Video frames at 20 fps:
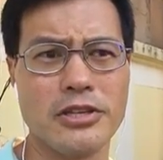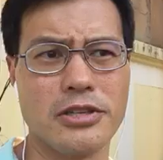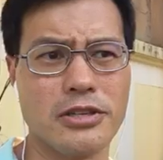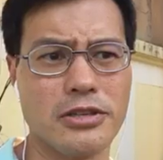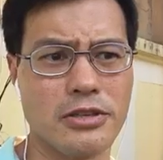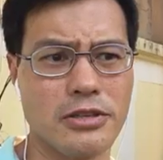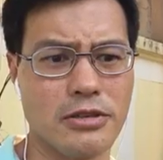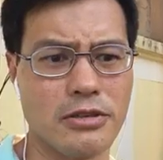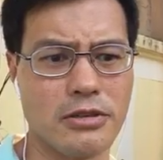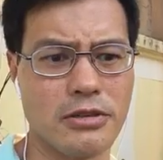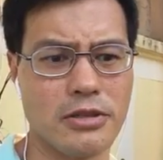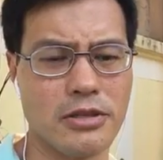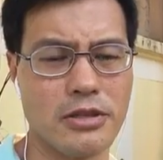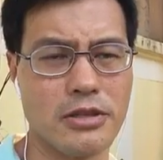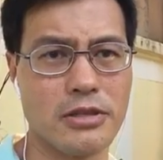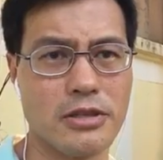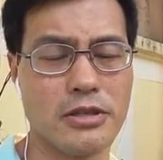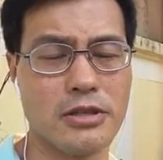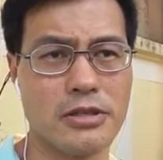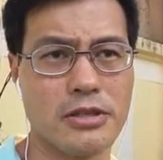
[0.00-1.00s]
to
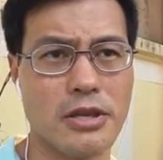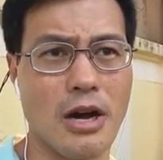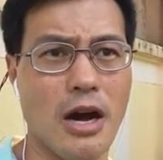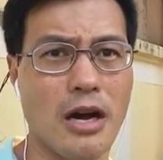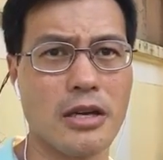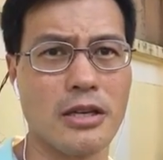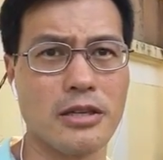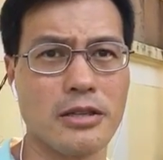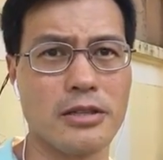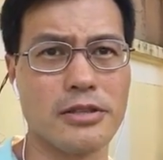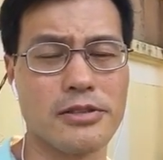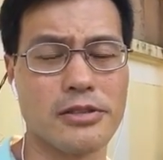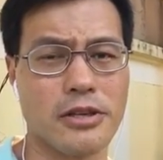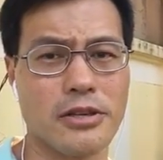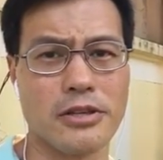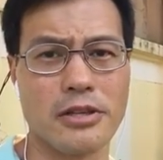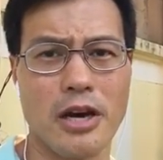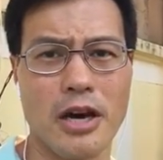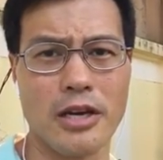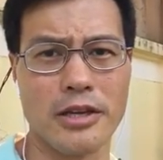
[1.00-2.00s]

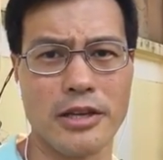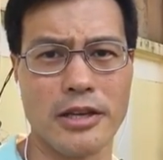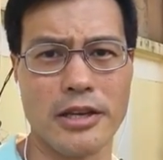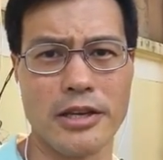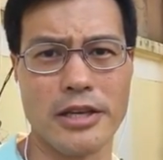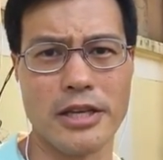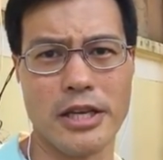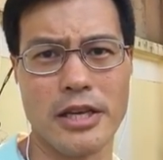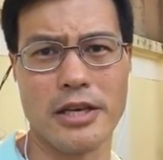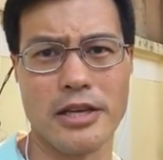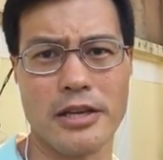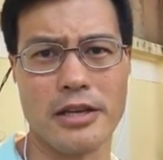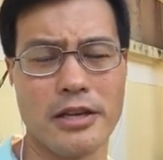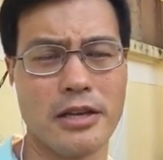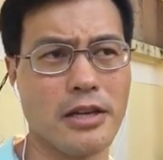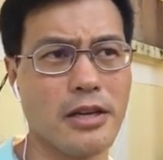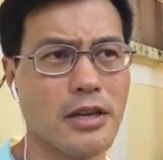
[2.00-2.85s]
start talking again